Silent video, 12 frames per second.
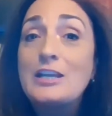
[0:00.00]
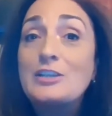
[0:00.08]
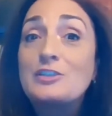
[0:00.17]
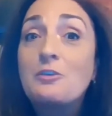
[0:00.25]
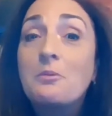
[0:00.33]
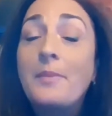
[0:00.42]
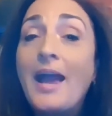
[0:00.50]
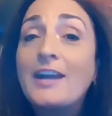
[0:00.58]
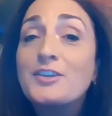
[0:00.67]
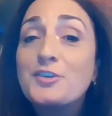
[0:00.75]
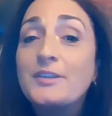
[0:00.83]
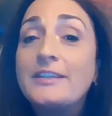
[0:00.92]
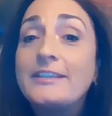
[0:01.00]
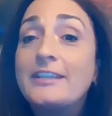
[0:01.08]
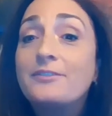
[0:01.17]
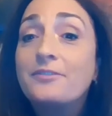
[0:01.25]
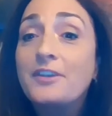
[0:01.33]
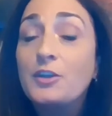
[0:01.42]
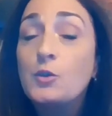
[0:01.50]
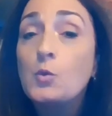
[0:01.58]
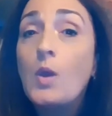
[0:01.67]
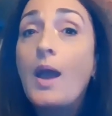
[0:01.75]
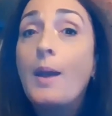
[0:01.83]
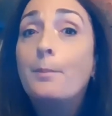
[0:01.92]
So I'm actually giving you
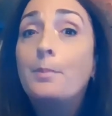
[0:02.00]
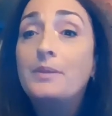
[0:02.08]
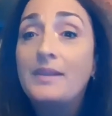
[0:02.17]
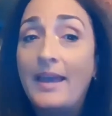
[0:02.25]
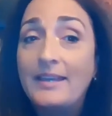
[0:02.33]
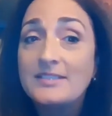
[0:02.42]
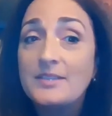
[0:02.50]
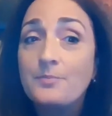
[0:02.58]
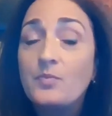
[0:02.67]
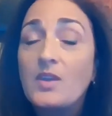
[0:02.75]
a blend.